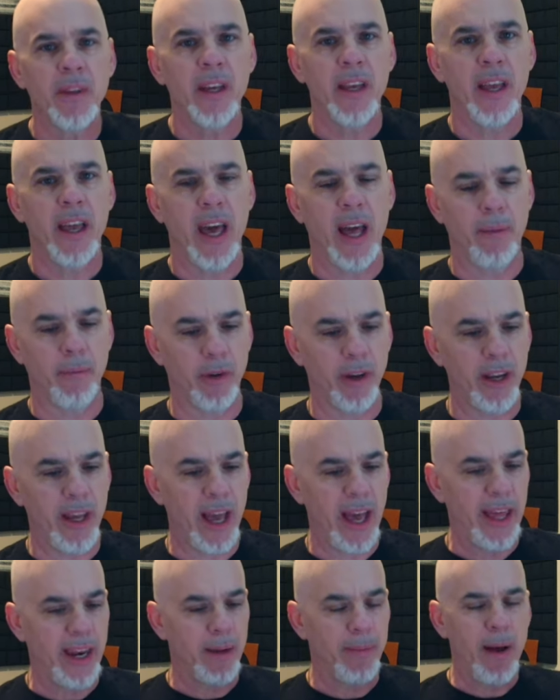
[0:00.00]
I'm going to
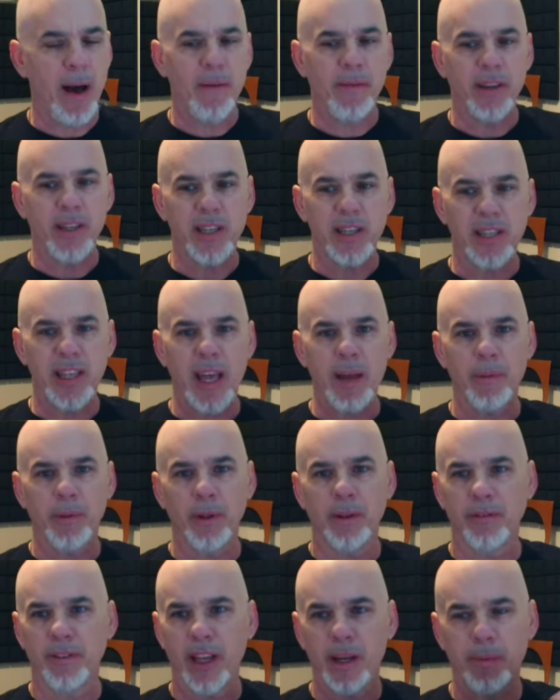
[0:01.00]
end up having a stable
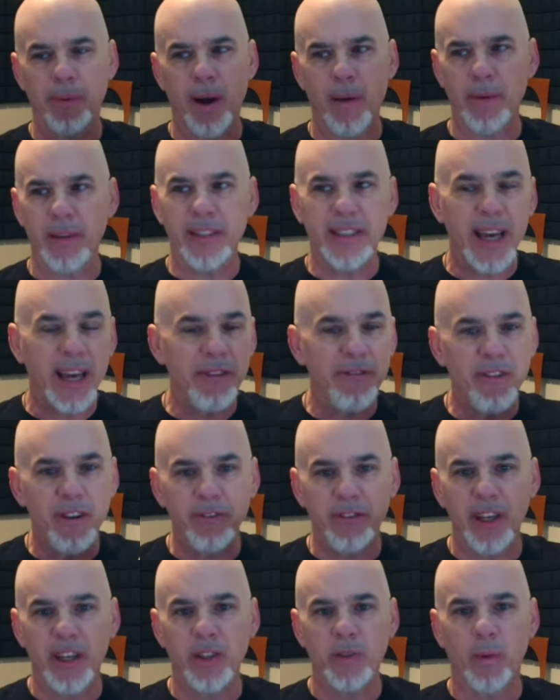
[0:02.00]
of like probably 10,
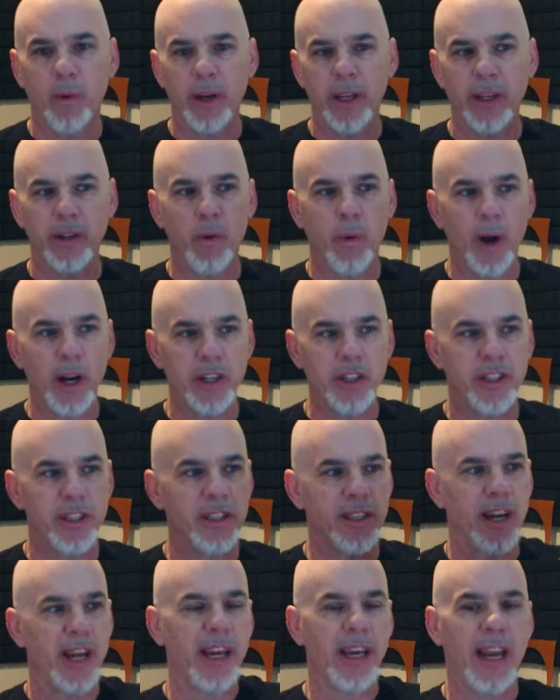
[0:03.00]
15, 20 questions that
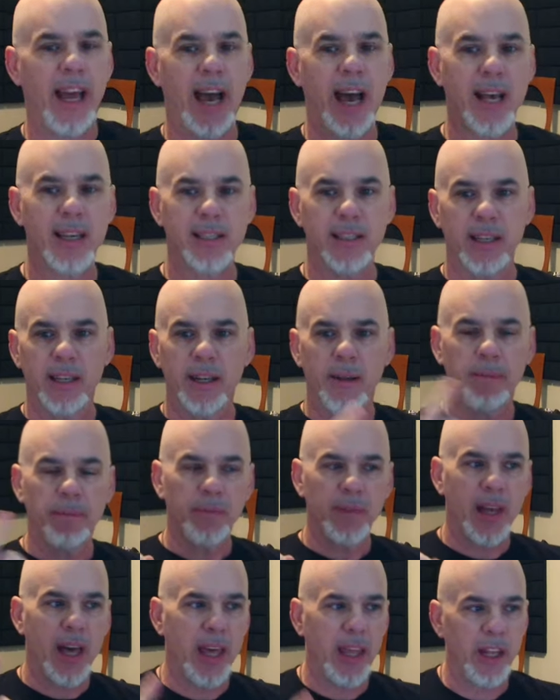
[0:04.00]
I can ask
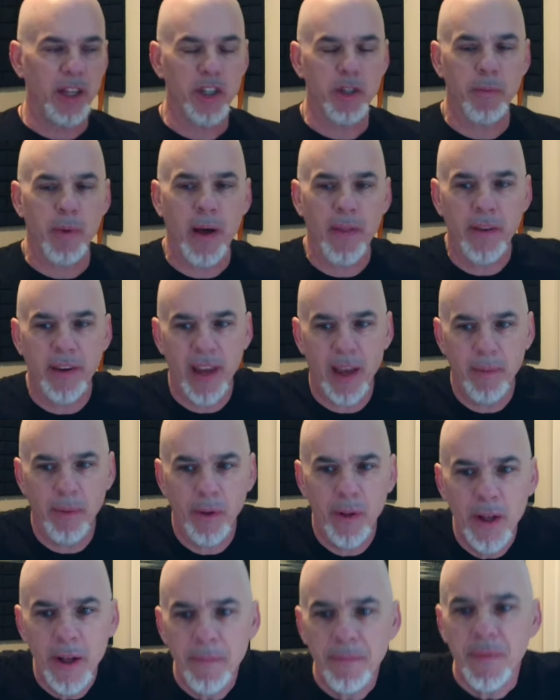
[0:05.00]
at each spot on the table.
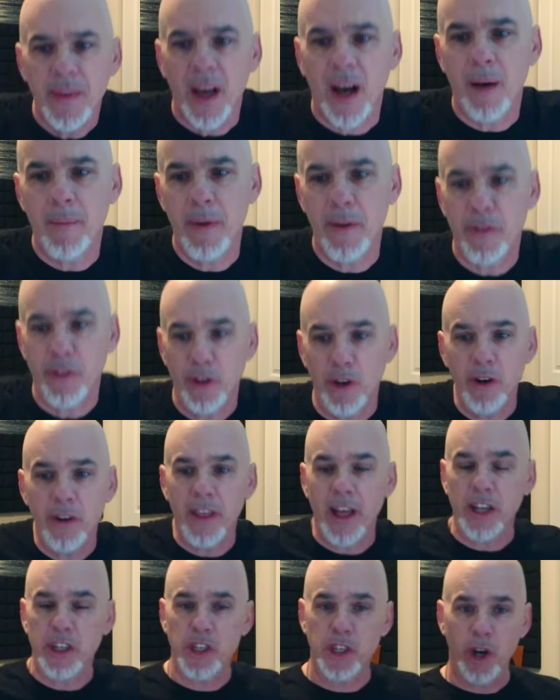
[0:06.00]
Um, if you're new to
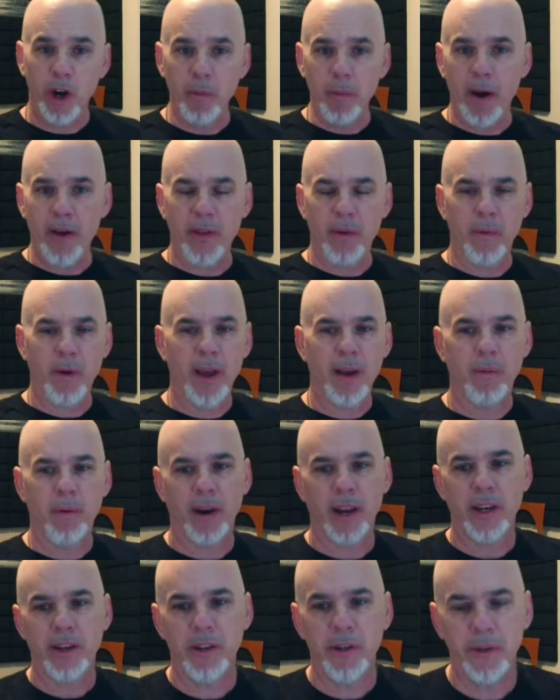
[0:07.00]
that show, by the way, what I
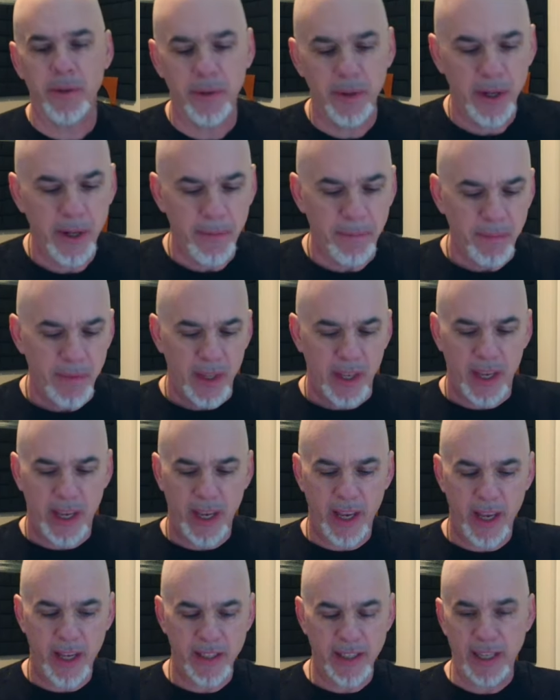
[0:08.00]
do
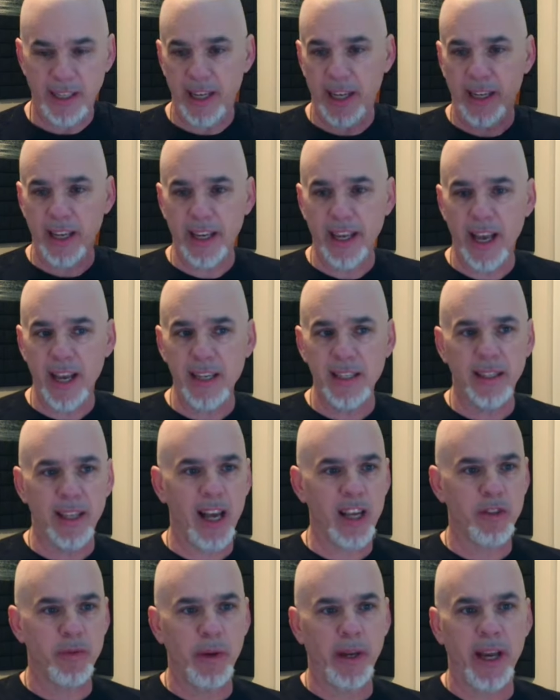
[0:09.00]
is I take a guest.
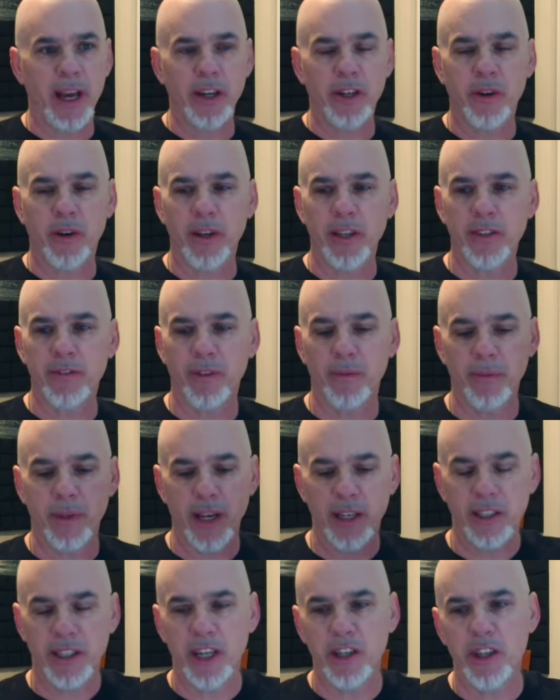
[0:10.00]
Last week I had Chris from
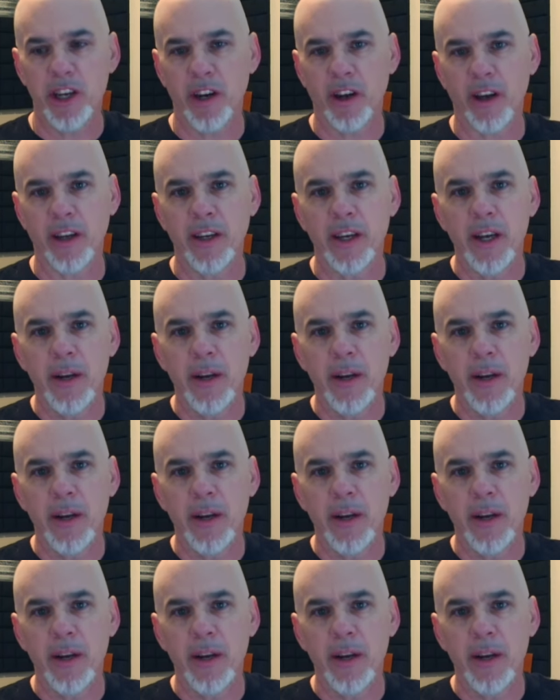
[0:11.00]
Dystegen on,